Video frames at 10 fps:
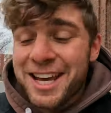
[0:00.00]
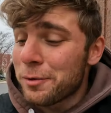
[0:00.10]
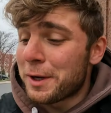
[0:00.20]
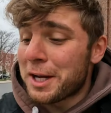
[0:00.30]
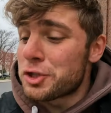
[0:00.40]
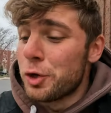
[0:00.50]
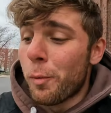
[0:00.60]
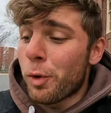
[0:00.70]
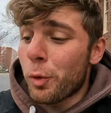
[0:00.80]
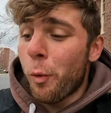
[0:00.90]
And we got two
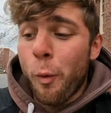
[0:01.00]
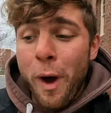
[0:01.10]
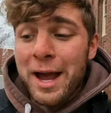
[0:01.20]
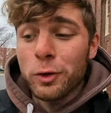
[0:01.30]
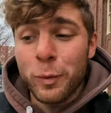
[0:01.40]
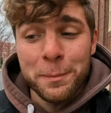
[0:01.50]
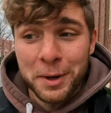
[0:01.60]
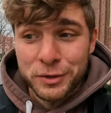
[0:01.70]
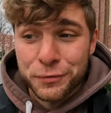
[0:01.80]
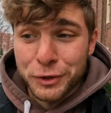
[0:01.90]
more wild
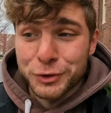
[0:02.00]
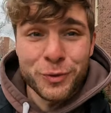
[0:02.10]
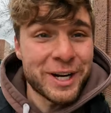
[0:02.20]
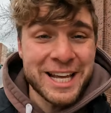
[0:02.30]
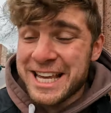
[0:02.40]
Wimpods. First one